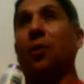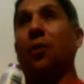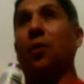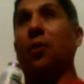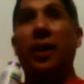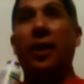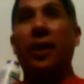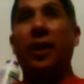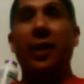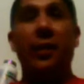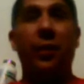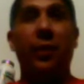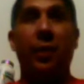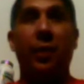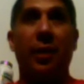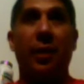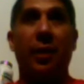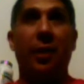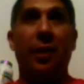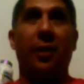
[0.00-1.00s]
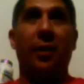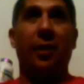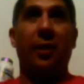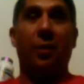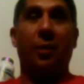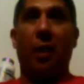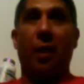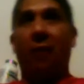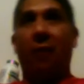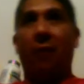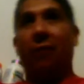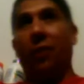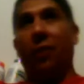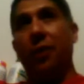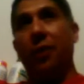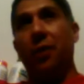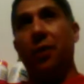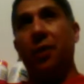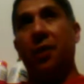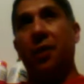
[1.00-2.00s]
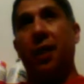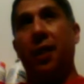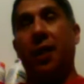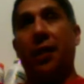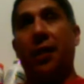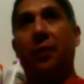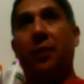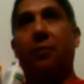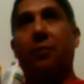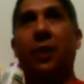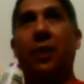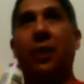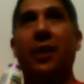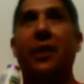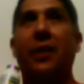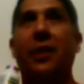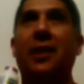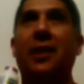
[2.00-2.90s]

really interested in this, or how far did she take it? But it